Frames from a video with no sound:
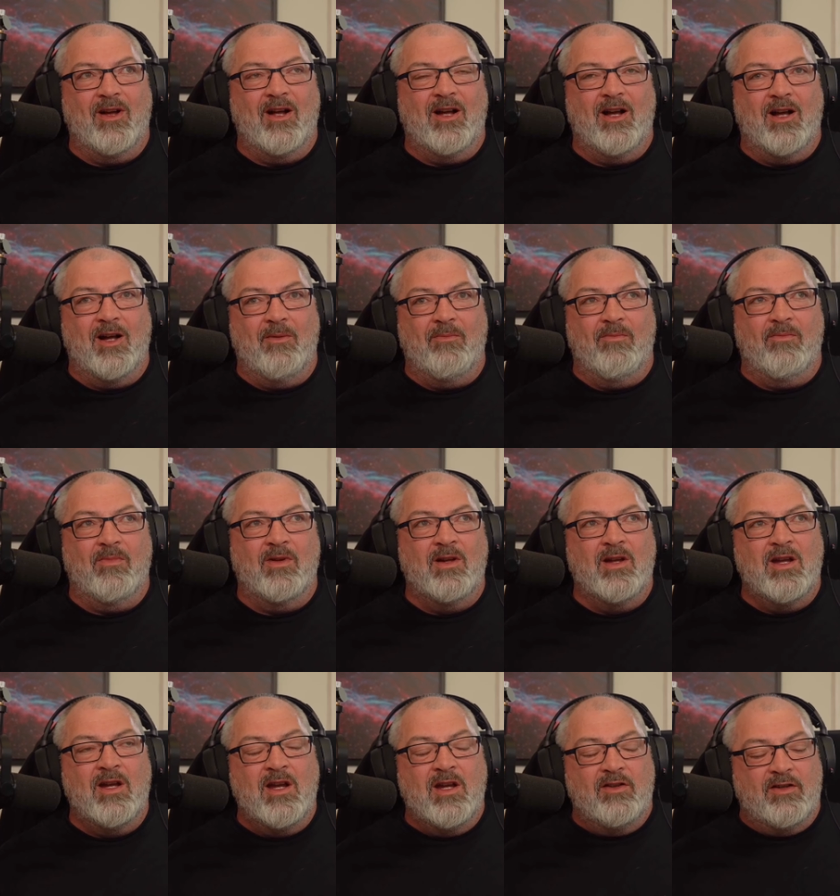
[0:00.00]
Um,
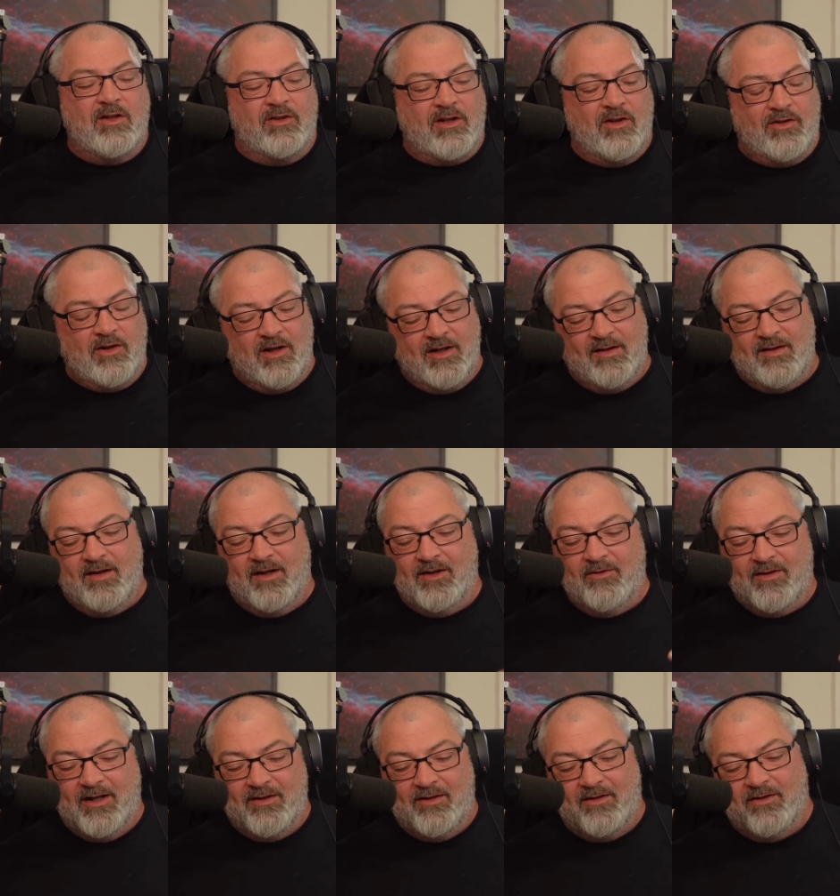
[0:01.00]
so, because I started
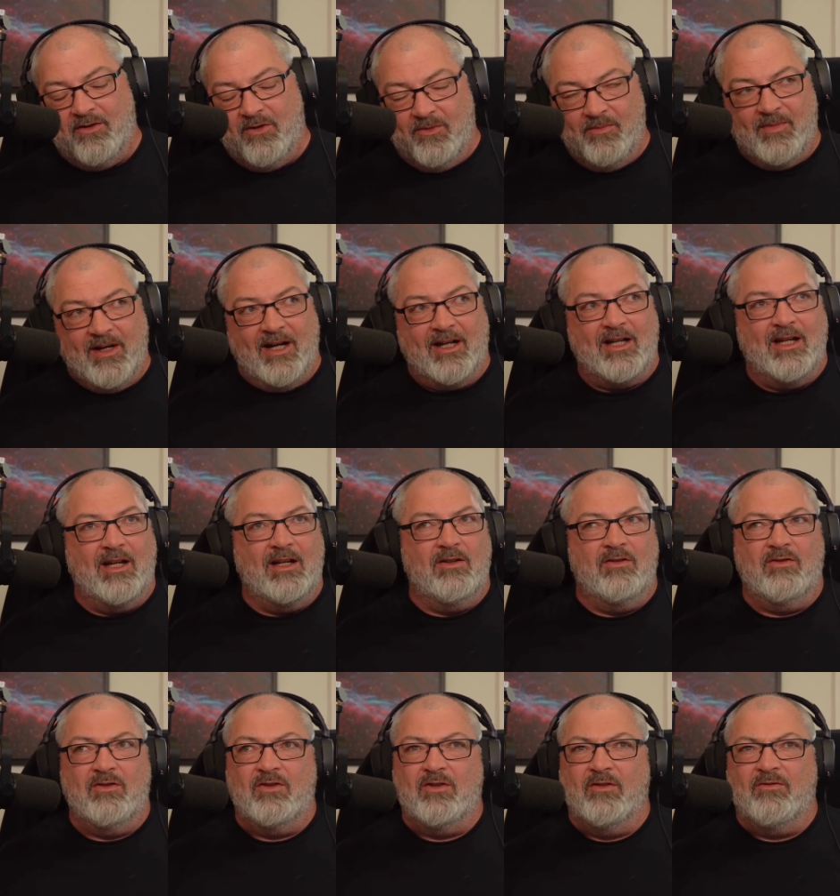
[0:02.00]
Razor Thorn back
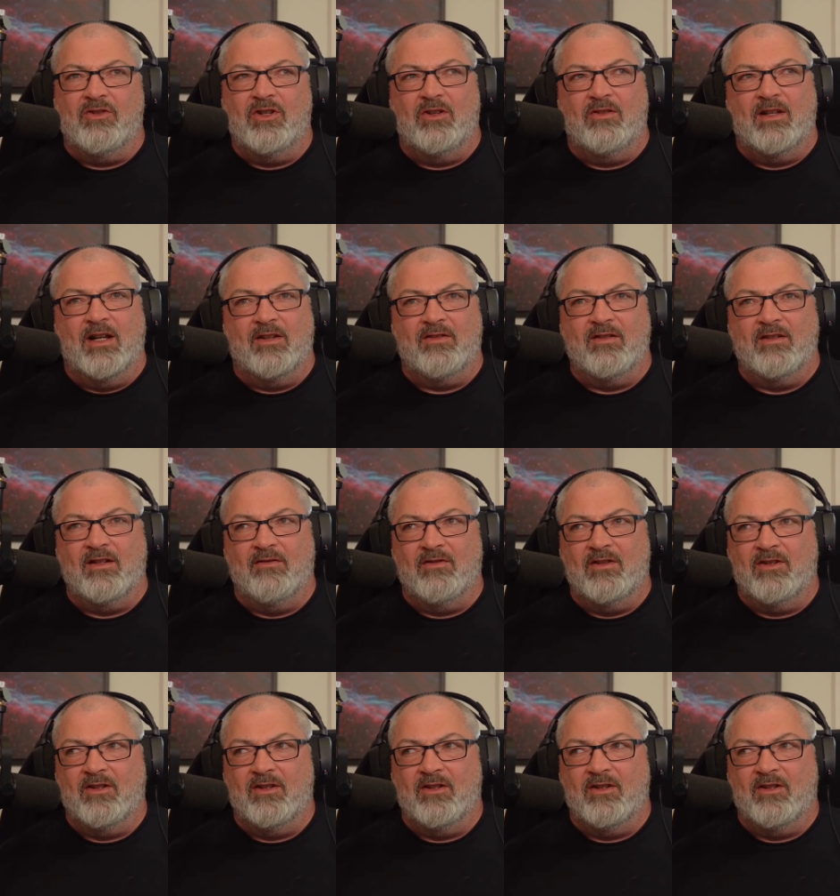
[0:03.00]
in sort of 2007,